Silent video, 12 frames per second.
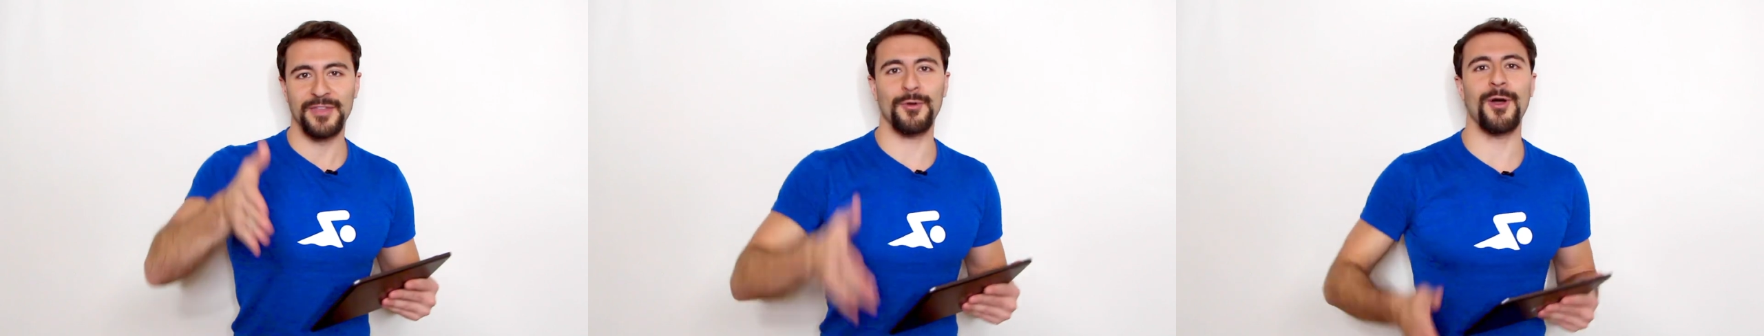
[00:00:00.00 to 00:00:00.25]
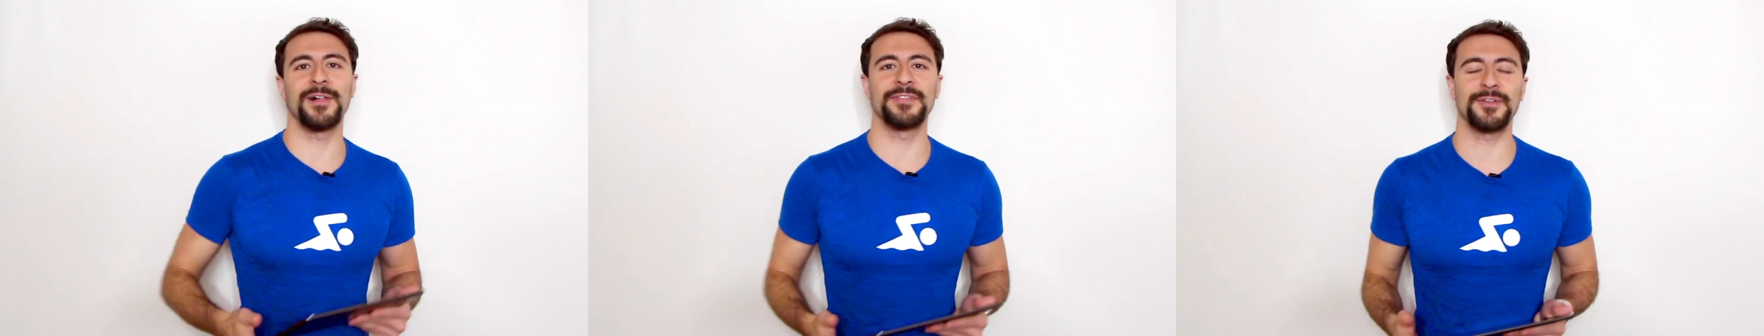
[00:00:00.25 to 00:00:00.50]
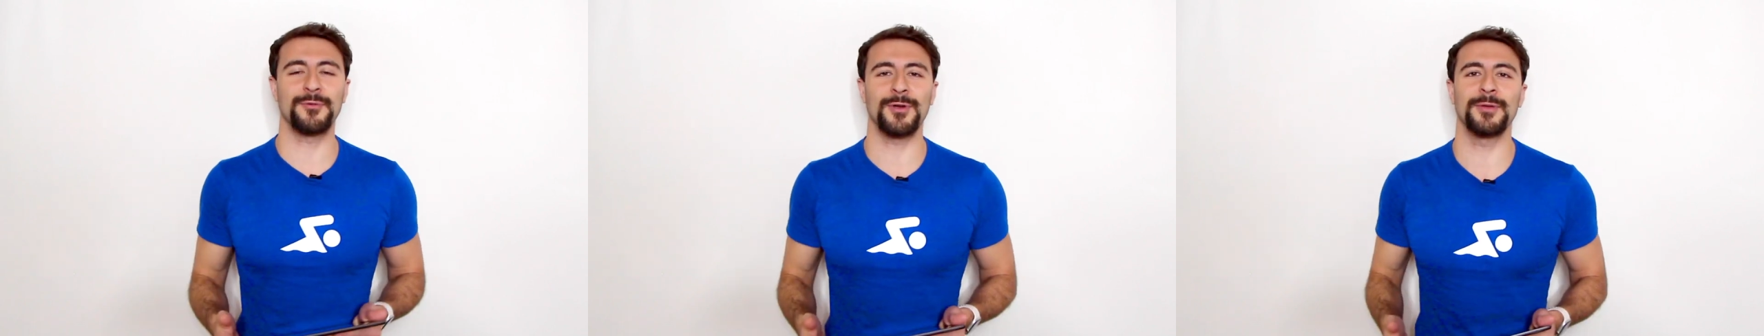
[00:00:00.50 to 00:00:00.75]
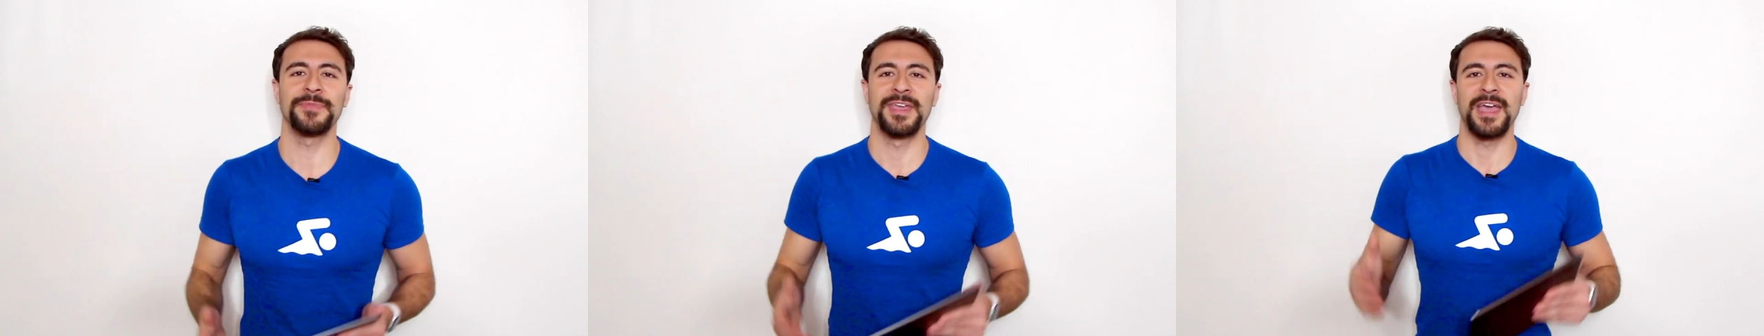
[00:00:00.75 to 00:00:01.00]
They're all in the
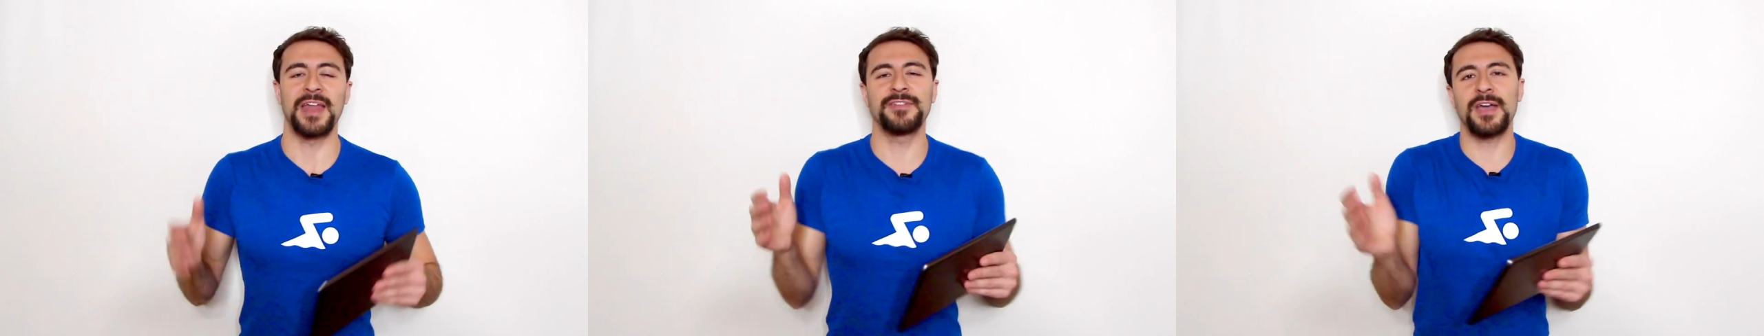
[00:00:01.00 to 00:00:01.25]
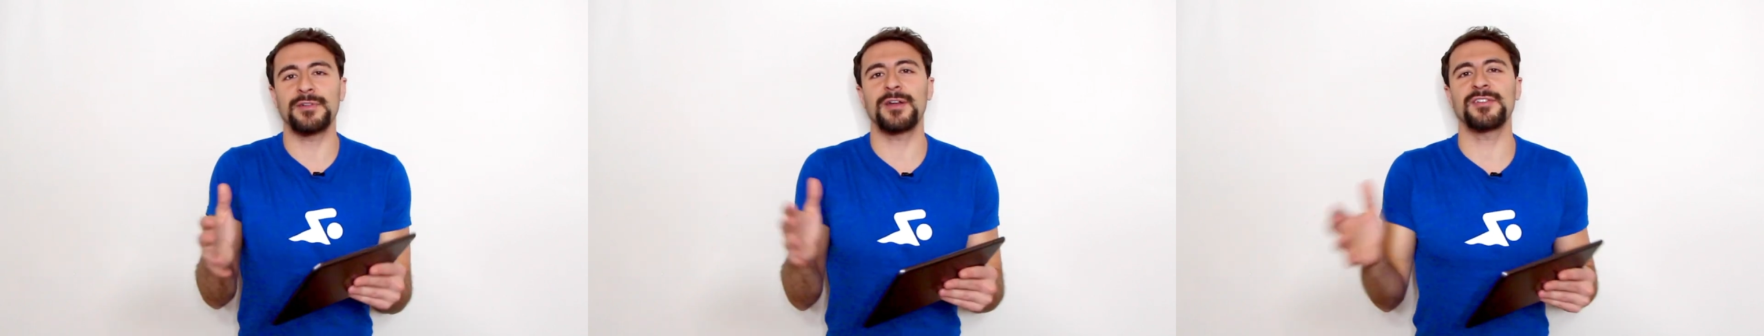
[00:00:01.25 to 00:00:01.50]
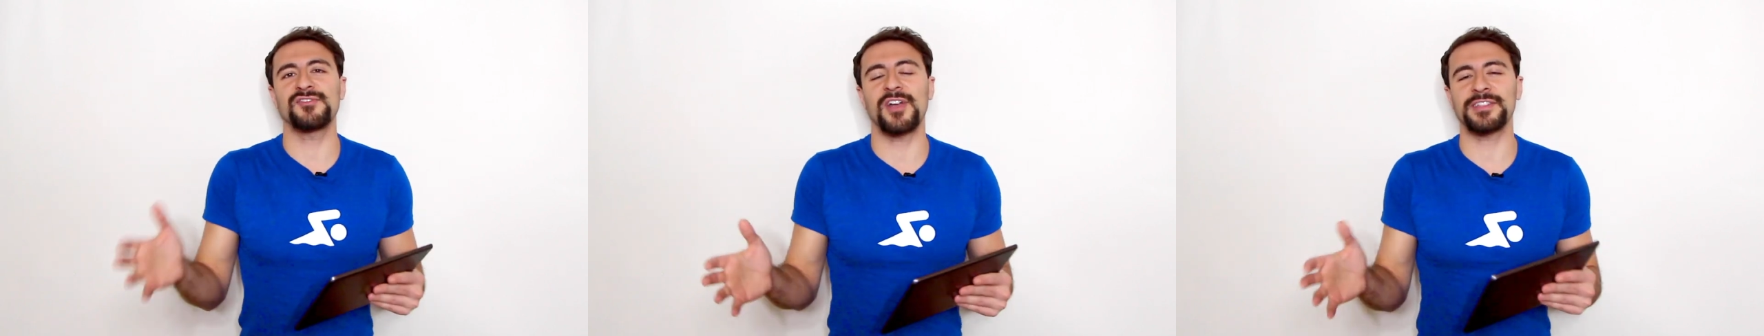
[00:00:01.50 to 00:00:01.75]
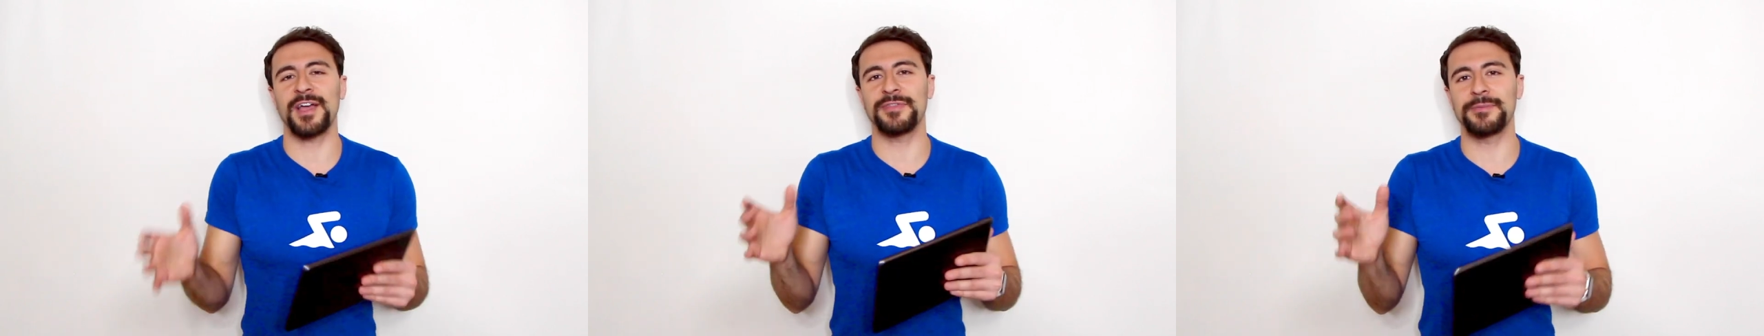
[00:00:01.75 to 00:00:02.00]
group. And if you haven't already
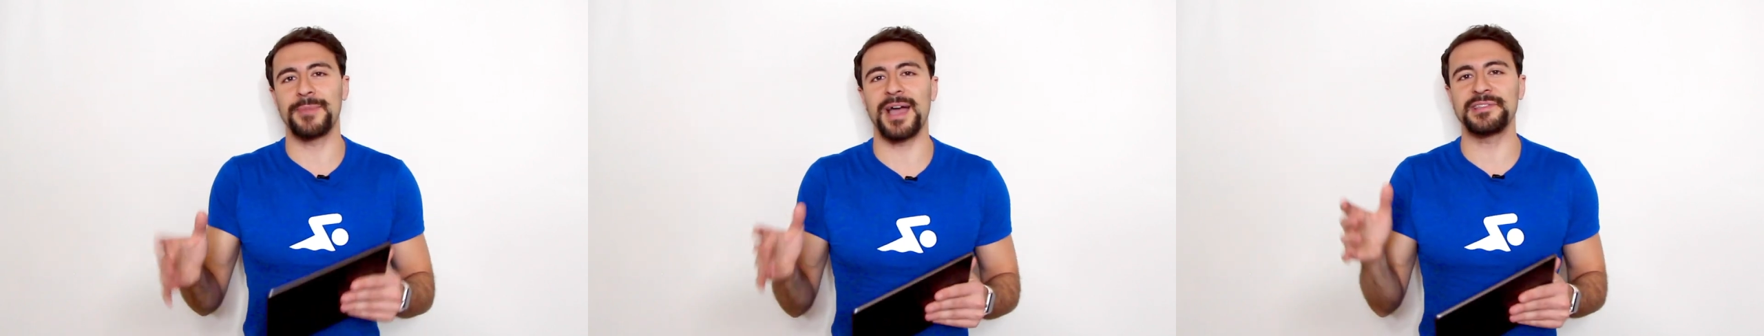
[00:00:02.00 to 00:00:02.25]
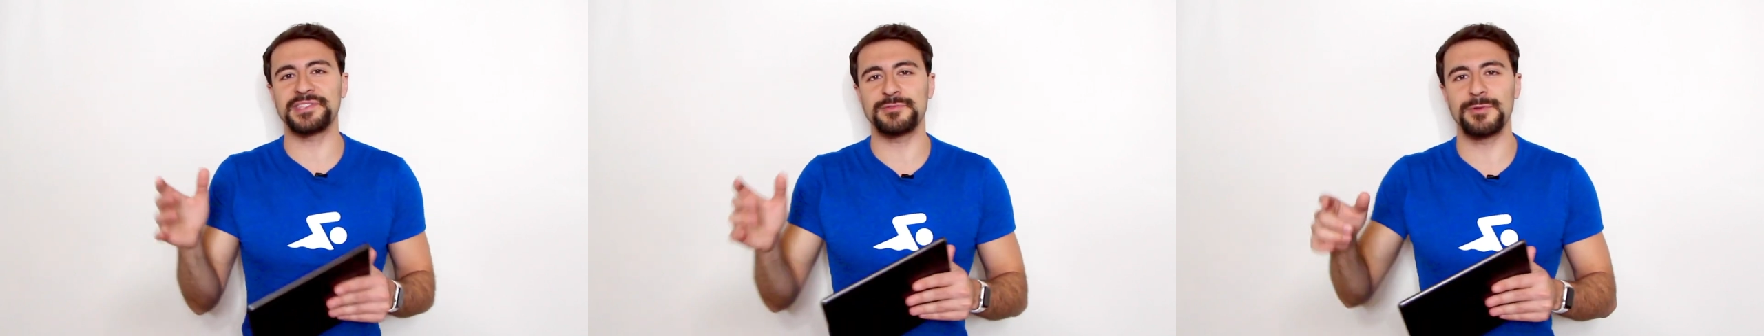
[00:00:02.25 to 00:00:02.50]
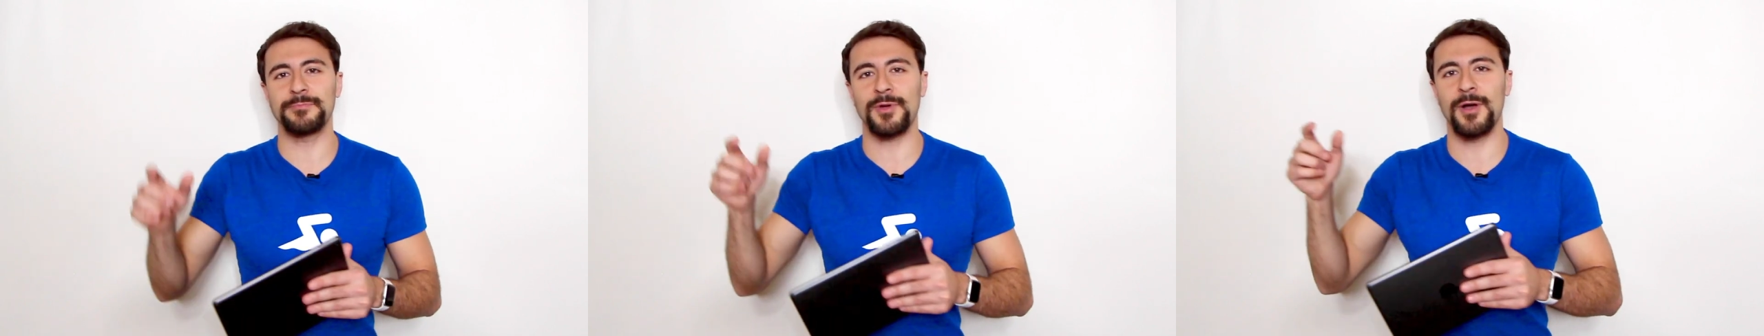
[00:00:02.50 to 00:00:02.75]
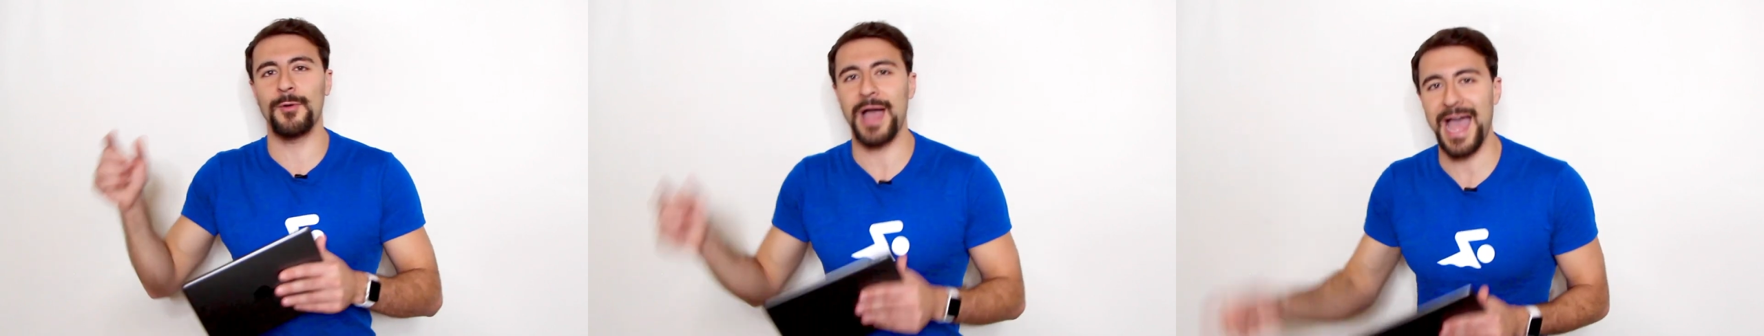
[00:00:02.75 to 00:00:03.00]
checked out the My Swim
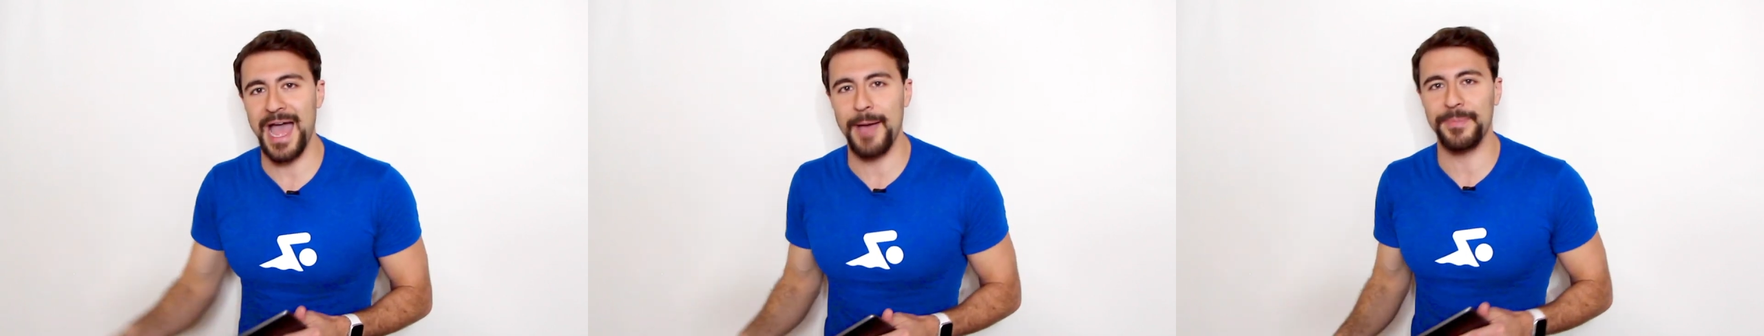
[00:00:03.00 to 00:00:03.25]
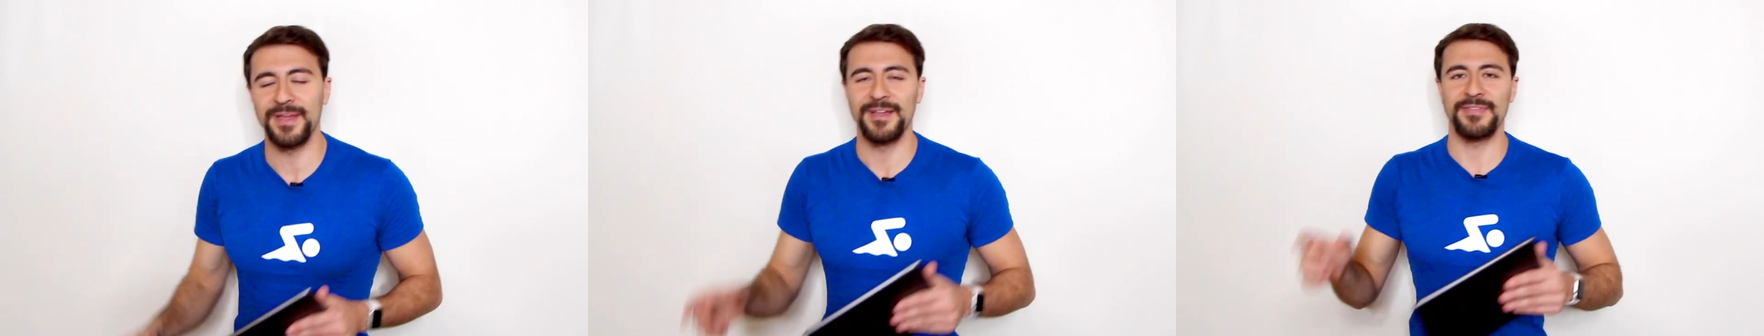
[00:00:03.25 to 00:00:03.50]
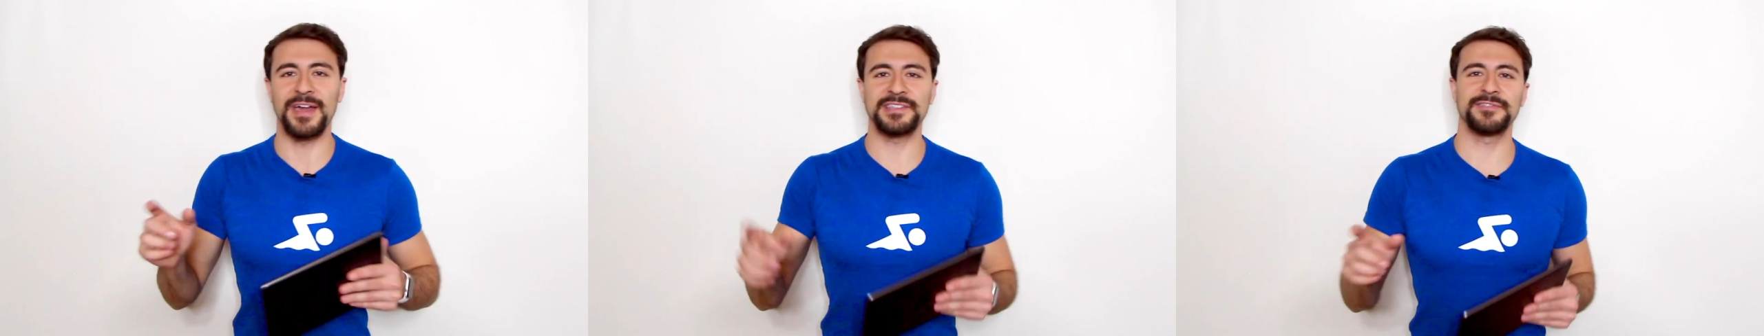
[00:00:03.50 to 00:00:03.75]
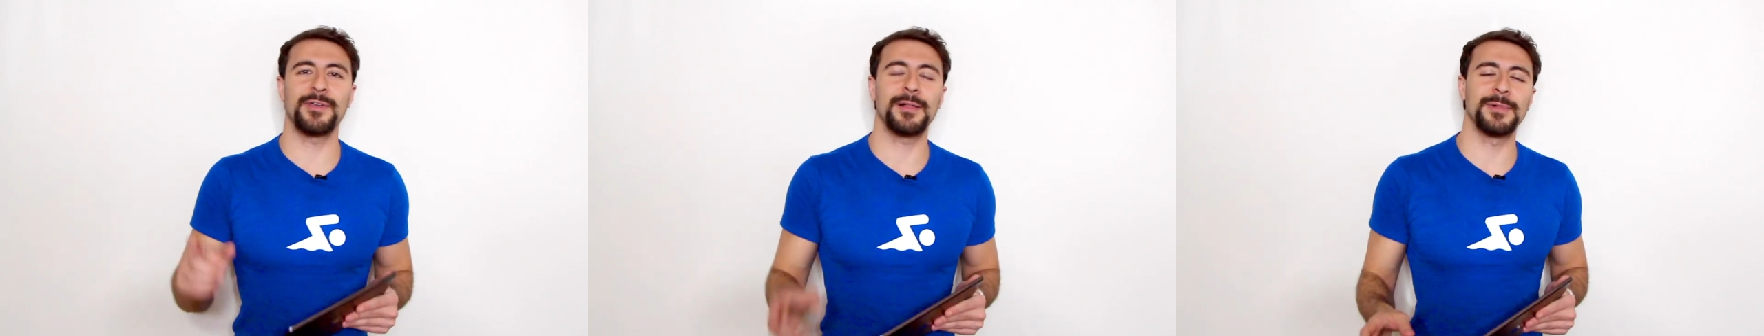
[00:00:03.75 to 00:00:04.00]
Pro app, that
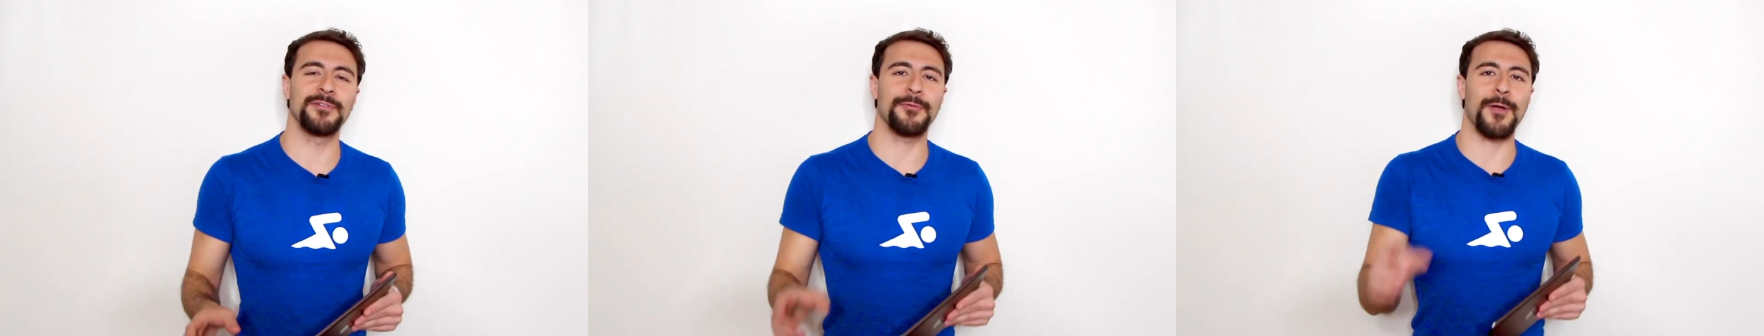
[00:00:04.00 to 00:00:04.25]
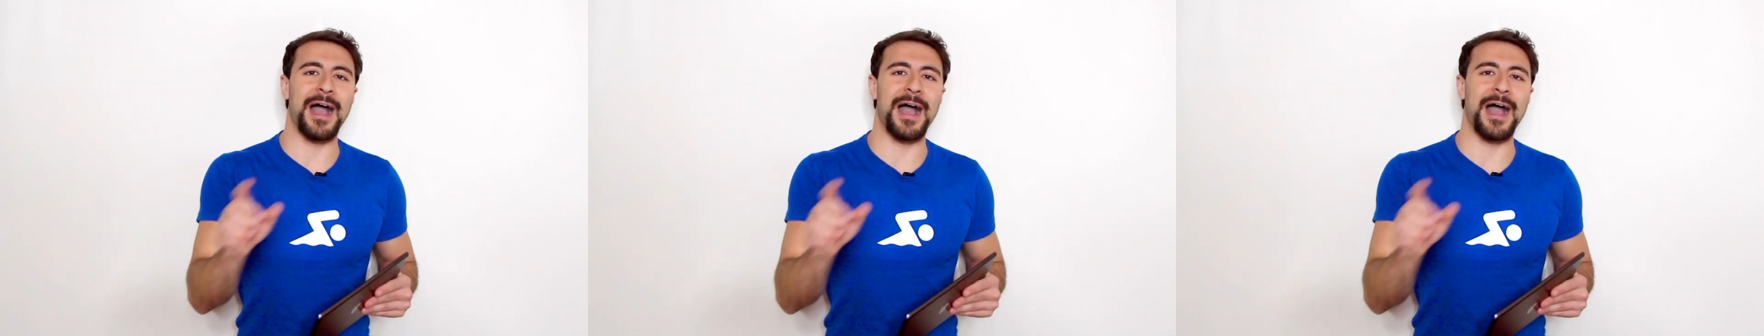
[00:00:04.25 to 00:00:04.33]
is available for